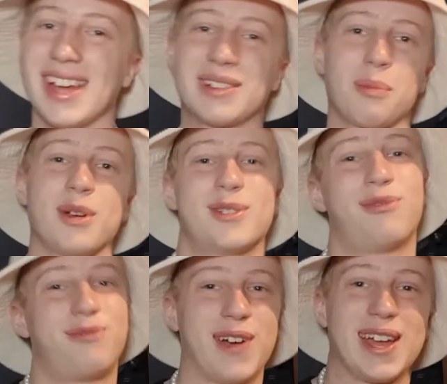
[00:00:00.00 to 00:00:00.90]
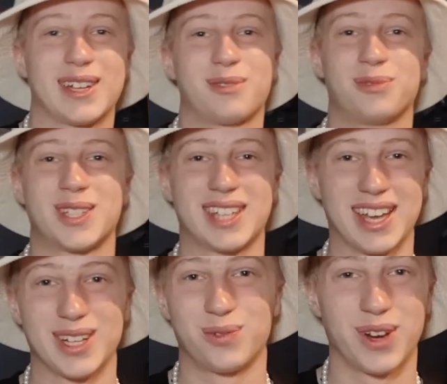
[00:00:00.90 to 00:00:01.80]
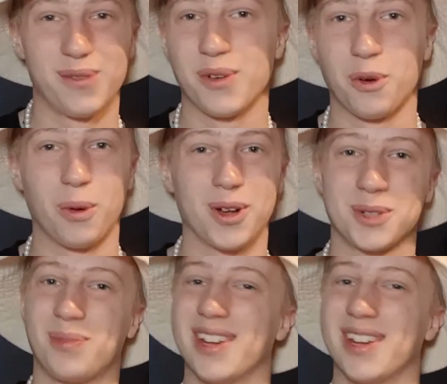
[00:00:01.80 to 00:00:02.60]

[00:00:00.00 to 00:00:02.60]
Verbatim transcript: like the most fake stage video I've ever watched,